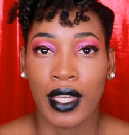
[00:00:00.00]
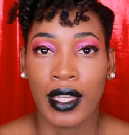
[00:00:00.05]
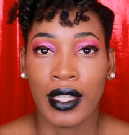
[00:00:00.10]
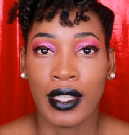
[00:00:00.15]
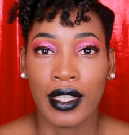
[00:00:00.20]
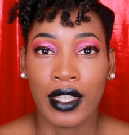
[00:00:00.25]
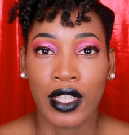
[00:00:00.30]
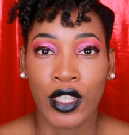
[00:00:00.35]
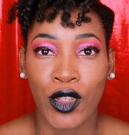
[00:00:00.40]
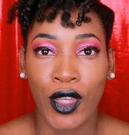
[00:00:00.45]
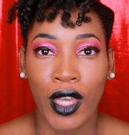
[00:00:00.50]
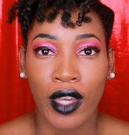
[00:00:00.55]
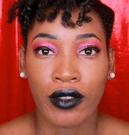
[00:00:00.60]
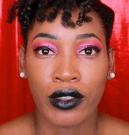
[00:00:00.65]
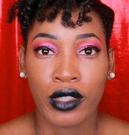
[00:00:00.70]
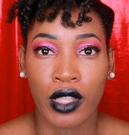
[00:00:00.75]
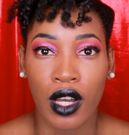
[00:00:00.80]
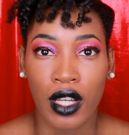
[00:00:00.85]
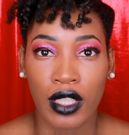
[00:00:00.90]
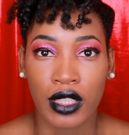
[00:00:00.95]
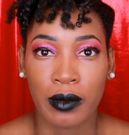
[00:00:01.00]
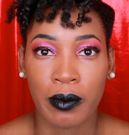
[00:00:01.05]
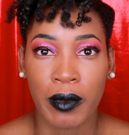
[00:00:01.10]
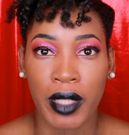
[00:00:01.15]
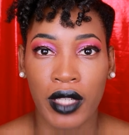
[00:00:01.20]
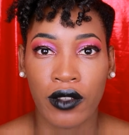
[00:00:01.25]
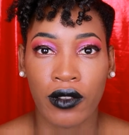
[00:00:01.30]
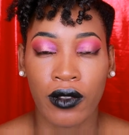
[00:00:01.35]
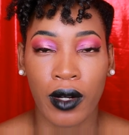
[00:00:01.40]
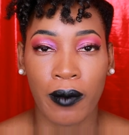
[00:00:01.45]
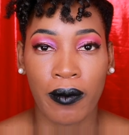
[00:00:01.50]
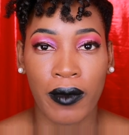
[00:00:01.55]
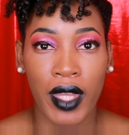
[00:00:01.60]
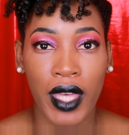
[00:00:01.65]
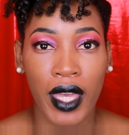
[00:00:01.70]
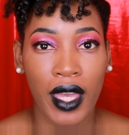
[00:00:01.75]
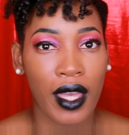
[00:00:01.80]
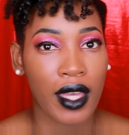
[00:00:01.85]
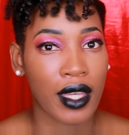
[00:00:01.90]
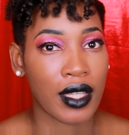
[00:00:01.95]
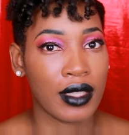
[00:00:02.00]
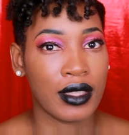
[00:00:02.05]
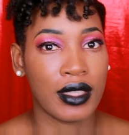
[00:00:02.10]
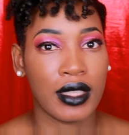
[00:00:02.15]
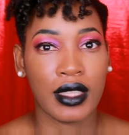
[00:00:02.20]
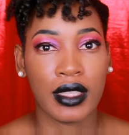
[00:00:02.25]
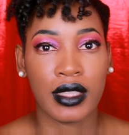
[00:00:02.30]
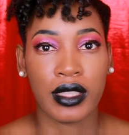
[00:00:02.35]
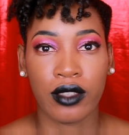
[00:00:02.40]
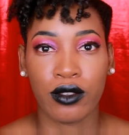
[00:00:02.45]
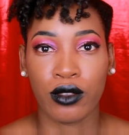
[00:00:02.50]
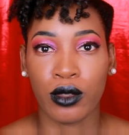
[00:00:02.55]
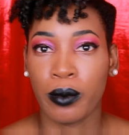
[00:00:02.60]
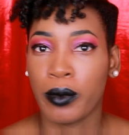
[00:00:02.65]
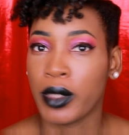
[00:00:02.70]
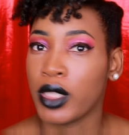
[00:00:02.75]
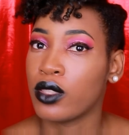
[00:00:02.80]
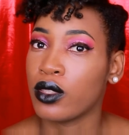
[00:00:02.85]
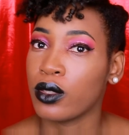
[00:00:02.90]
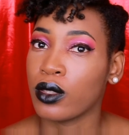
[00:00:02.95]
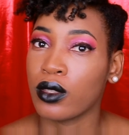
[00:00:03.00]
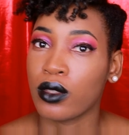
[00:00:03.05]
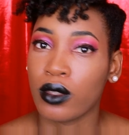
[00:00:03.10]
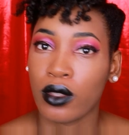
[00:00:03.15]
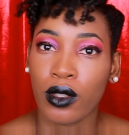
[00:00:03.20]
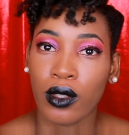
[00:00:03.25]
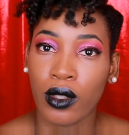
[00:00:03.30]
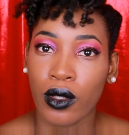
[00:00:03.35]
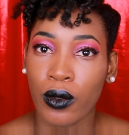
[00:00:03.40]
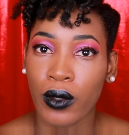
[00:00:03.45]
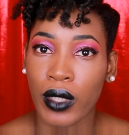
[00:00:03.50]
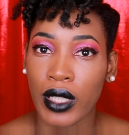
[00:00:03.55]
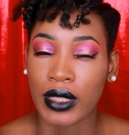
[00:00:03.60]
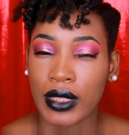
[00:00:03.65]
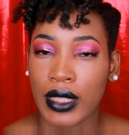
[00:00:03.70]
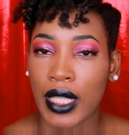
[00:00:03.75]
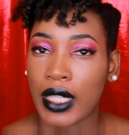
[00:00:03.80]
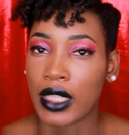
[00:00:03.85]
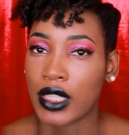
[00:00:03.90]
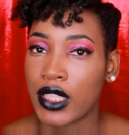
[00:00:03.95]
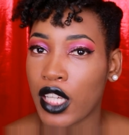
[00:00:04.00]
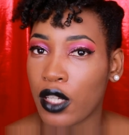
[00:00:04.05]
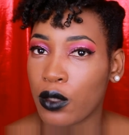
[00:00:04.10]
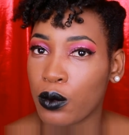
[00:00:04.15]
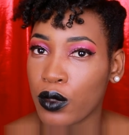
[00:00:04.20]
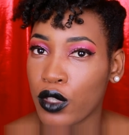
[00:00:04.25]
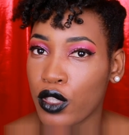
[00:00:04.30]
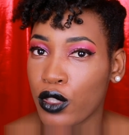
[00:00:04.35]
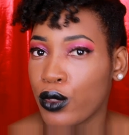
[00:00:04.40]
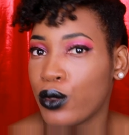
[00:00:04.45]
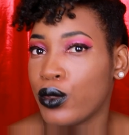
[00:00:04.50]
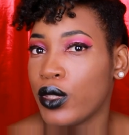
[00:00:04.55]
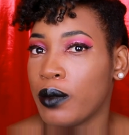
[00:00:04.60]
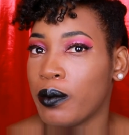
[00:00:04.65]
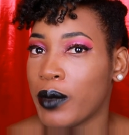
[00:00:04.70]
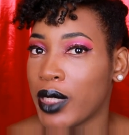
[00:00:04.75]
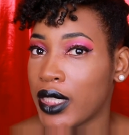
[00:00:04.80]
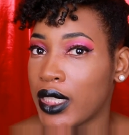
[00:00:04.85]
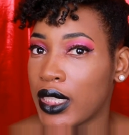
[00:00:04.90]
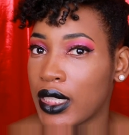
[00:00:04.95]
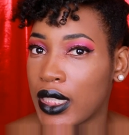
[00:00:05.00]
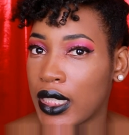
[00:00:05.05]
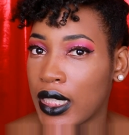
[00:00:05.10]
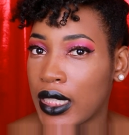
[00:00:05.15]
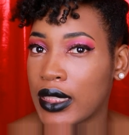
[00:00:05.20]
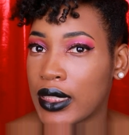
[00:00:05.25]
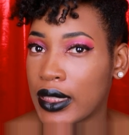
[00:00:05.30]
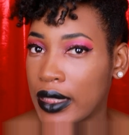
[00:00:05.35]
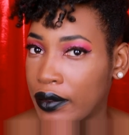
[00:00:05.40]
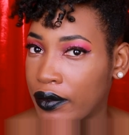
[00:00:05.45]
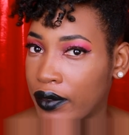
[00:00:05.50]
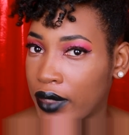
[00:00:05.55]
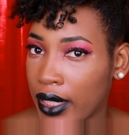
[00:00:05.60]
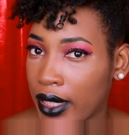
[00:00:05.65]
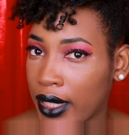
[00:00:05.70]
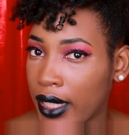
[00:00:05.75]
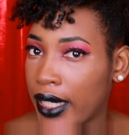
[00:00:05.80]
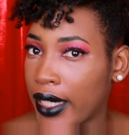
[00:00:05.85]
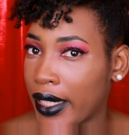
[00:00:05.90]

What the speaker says: anything you have to ask me from there, it's easier for me to always like chat with you immediately and stuff like